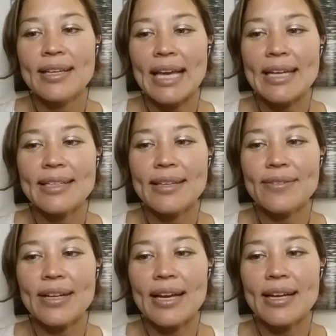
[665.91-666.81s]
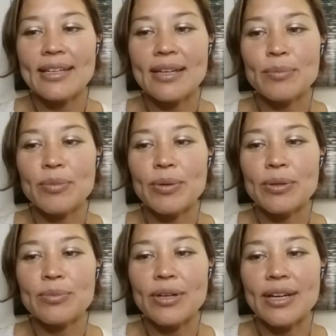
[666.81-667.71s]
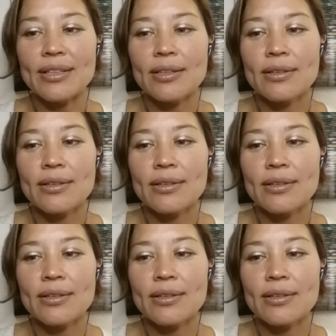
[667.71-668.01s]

8:11, I had a cup of bone broth.